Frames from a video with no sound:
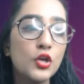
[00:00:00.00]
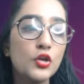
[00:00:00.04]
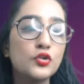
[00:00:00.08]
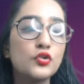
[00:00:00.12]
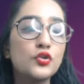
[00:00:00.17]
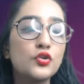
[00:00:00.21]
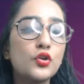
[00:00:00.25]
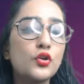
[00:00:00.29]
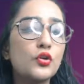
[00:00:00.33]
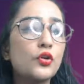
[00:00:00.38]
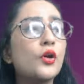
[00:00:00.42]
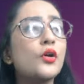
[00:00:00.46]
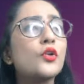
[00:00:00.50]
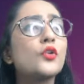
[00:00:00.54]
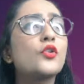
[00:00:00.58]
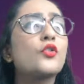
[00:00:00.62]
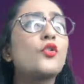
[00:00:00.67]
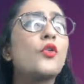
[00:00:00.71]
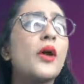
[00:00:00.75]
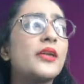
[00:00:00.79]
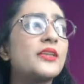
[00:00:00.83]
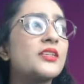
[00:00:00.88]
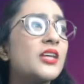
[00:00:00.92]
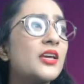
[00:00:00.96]
So,
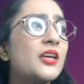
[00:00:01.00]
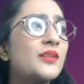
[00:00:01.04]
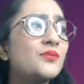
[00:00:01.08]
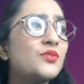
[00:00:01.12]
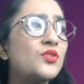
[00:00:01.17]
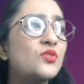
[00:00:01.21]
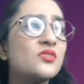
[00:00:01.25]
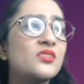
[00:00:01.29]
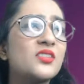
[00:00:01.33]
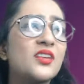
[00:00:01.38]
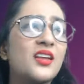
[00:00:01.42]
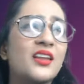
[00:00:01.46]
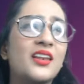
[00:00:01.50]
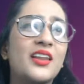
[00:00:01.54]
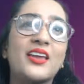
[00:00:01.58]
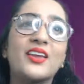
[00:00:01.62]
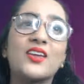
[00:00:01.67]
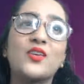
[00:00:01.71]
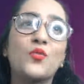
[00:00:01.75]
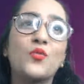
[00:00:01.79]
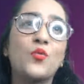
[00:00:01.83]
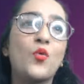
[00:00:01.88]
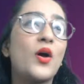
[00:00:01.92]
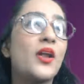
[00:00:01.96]
you at times you say
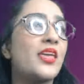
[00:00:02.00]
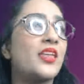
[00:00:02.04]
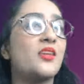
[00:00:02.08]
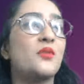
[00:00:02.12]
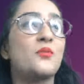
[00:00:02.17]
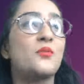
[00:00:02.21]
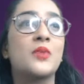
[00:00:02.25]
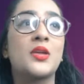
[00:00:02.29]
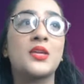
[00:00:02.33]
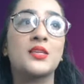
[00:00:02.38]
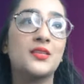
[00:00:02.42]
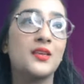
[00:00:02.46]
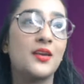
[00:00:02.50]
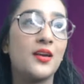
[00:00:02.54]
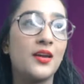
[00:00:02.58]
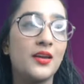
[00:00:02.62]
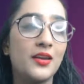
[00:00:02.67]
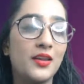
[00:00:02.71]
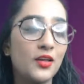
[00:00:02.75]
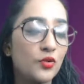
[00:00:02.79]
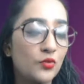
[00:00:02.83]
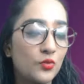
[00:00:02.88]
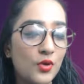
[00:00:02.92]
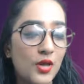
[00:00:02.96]
like, what an amazing
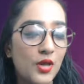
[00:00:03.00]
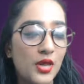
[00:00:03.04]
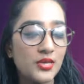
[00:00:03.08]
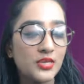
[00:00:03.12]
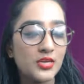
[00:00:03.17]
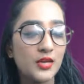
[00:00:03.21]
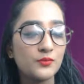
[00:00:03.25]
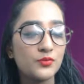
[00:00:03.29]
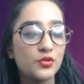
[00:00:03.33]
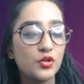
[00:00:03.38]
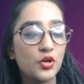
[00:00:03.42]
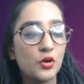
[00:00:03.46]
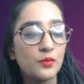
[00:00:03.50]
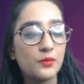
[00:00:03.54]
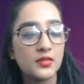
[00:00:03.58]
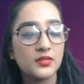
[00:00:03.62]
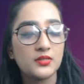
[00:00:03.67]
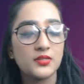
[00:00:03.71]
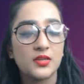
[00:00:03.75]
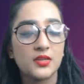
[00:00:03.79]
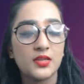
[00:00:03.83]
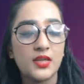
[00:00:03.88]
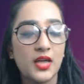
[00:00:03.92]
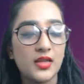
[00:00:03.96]
idea. At times you're being
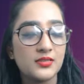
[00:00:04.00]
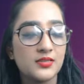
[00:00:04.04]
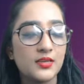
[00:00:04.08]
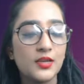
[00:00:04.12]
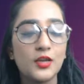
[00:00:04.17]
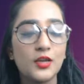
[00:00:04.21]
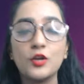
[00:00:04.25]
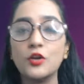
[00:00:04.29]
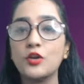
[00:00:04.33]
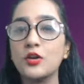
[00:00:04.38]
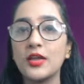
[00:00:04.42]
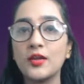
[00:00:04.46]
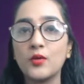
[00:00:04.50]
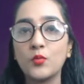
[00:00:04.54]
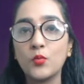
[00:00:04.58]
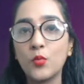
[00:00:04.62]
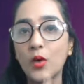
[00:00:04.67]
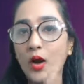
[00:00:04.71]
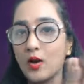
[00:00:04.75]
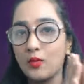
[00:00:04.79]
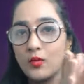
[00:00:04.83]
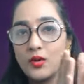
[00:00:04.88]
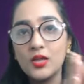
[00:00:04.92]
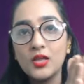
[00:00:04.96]
sarcastic and you're like,
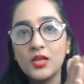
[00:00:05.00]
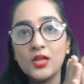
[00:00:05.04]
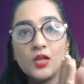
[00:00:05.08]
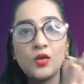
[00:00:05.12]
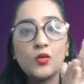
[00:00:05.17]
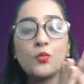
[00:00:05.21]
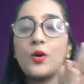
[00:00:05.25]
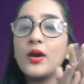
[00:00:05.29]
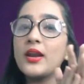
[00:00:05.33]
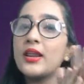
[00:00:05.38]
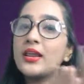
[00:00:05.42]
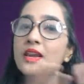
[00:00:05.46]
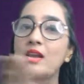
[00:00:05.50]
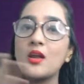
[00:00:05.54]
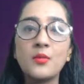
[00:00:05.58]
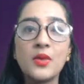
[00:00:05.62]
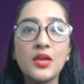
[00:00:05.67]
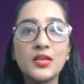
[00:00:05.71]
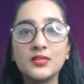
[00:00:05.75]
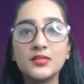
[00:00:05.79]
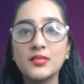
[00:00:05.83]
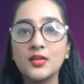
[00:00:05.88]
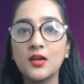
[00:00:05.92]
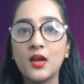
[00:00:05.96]
wow, what an
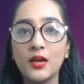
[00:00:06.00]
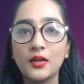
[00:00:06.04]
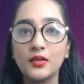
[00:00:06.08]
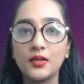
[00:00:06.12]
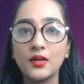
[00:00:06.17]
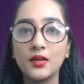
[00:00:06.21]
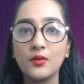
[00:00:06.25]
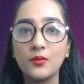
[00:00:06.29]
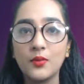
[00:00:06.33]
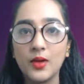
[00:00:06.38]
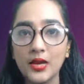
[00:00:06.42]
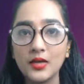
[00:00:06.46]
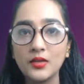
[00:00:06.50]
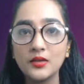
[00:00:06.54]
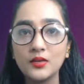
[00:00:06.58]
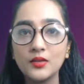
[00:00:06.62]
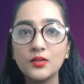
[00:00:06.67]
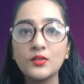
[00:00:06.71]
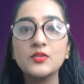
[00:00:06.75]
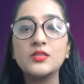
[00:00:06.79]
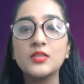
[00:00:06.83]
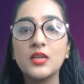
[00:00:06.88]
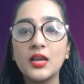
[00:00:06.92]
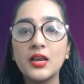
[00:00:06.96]
amazing idea, right?
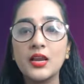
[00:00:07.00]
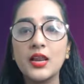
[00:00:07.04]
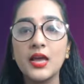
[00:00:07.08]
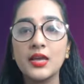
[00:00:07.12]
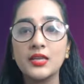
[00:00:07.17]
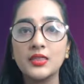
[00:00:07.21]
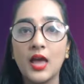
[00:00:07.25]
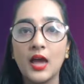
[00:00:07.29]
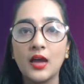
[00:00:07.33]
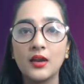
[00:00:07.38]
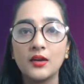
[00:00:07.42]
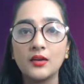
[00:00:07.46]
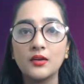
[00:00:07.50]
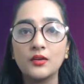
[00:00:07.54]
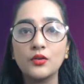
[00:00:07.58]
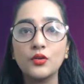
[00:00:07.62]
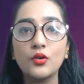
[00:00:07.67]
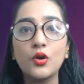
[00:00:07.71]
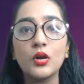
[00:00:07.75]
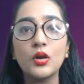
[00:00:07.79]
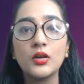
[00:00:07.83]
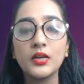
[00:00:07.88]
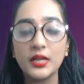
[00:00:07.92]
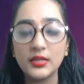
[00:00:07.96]
You say like that. Do
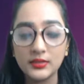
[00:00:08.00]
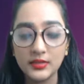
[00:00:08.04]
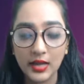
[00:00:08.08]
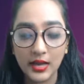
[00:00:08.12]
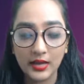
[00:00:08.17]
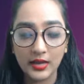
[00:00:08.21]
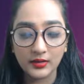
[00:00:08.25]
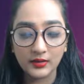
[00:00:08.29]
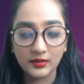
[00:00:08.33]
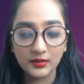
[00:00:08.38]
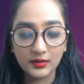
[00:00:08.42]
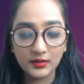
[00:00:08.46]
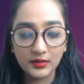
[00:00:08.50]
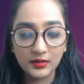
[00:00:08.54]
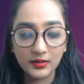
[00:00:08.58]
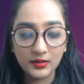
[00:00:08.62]
you all get that?